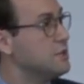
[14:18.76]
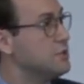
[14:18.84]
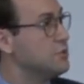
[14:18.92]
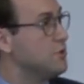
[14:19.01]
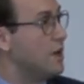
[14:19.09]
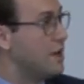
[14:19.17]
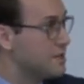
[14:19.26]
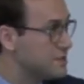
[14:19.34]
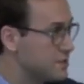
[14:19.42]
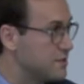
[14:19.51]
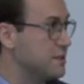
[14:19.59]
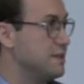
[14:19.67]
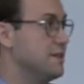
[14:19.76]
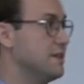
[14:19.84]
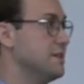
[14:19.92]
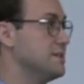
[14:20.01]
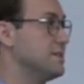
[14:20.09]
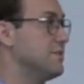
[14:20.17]
to ask the
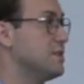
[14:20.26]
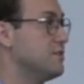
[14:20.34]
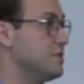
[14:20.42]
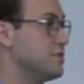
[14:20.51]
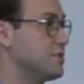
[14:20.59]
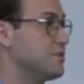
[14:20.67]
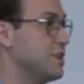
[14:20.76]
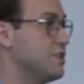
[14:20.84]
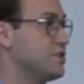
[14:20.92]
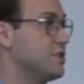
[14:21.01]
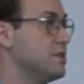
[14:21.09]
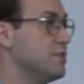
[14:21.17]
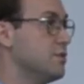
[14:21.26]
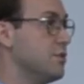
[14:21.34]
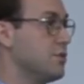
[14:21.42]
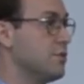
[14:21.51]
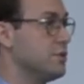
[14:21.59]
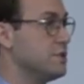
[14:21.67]
uh, civil registration
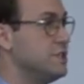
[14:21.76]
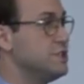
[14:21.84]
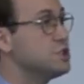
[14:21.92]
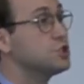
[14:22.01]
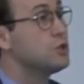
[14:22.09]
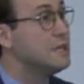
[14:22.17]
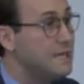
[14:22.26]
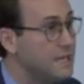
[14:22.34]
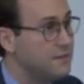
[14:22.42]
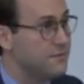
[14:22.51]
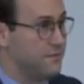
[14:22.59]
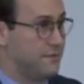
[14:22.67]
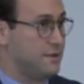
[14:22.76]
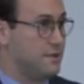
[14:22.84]
authorities to leave,